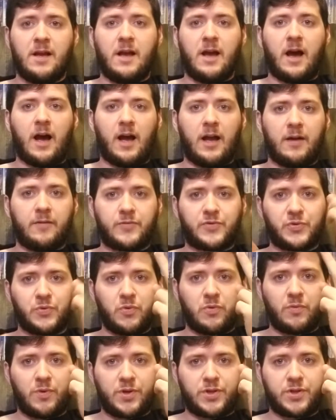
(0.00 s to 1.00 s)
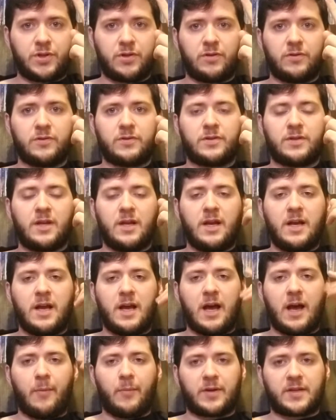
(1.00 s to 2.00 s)
I have 2 originals.
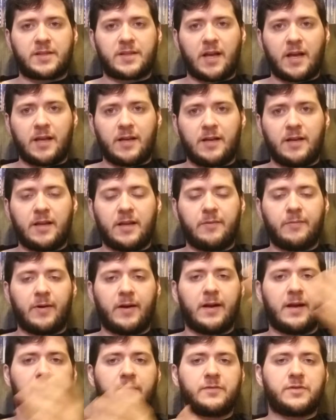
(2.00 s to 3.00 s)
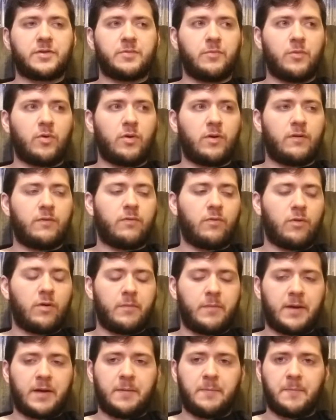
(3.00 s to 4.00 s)
I'm excited. He might have some more for
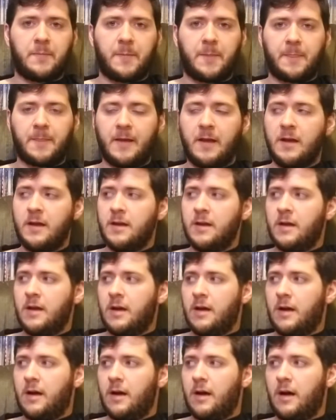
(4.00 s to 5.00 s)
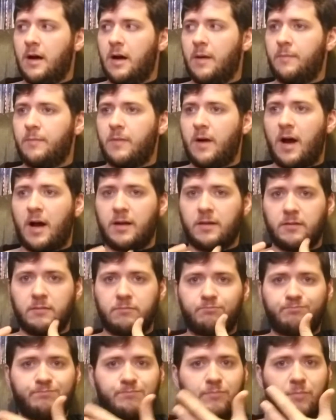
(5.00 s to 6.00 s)
me. I
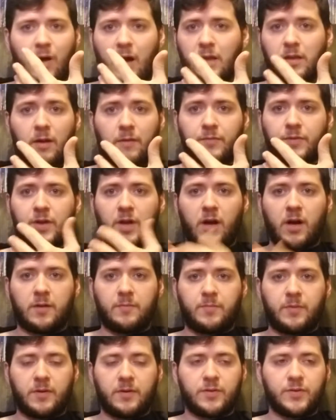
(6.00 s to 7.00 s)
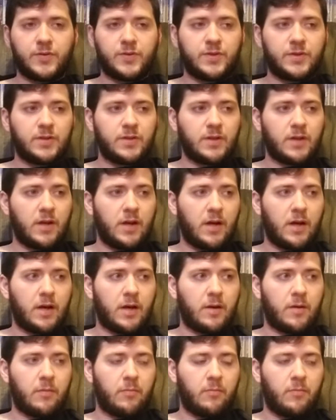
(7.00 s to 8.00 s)
love the Yardbirds,
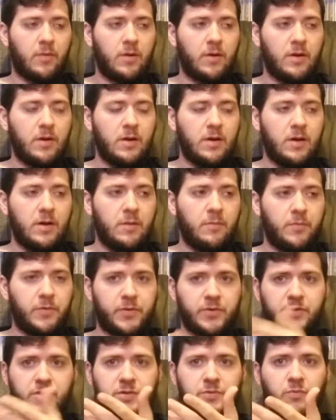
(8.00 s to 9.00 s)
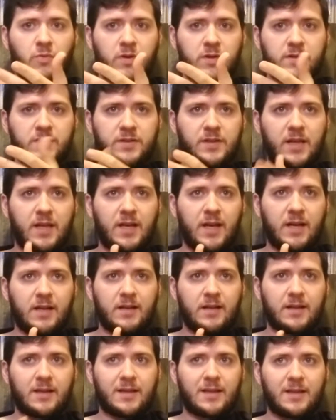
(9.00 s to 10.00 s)
but they're just ones that
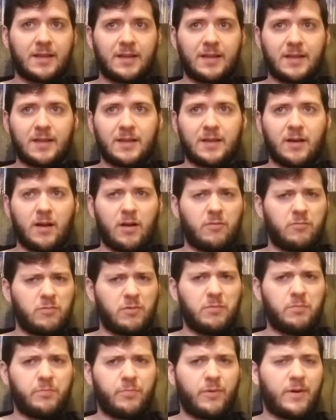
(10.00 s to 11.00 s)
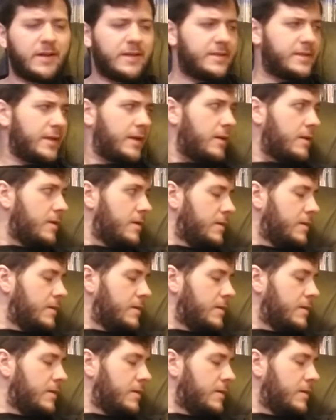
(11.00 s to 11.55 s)
are real pricey.